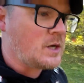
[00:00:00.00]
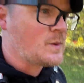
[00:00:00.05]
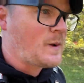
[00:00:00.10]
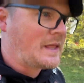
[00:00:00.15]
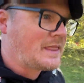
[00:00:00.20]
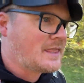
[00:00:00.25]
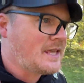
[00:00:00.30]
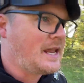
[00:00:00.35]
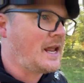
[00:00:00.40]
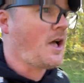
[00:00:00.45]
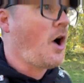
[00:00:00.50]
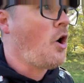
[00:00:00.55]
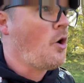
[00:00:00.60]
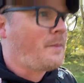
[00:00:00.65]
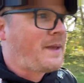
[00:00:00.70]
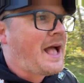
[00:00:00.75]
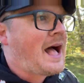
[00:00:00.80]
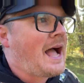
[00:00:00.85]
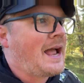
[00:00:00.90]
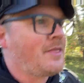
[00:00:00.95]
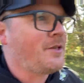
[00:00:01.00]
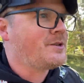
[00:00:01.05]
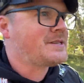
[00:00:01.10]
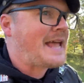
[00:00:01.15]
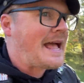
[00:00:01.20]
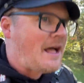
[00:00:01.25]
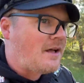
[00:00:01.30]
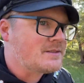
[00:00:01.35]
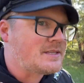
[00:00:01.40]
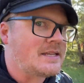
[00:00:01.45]
would I think, oh, behind those
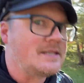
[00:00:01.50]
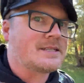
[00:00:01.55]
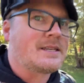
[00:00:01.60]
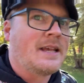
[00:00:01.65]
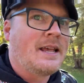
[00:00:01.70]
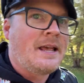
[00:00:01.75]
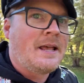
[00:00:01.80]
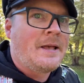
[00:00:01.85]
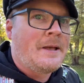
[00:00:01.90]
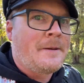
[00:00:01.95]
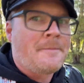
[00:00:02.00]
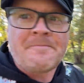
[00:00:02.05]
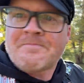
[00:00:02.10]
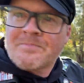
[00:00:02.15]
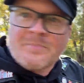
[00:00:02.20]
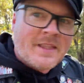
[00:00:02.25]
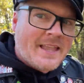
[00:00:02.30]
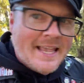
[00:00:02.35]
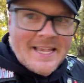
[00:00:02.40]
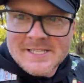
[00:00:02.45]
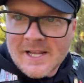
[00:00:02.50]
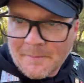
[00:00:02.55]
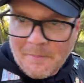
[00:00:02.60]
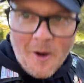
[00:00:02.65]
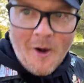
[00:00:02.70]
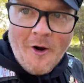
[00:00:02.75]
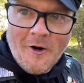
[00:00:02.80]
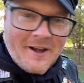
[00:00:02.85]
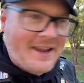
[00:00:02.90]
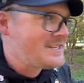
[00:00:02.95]
houses is a
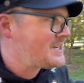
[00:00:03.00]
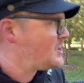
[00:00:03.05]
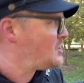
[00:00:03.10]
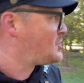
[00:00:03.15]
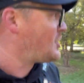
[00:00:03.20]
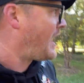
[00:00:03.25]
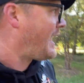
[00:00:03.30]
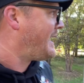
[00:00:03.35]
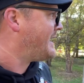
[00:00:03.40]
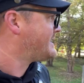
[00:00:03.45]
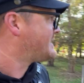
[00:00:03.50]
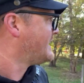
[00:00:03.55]
park, is a giant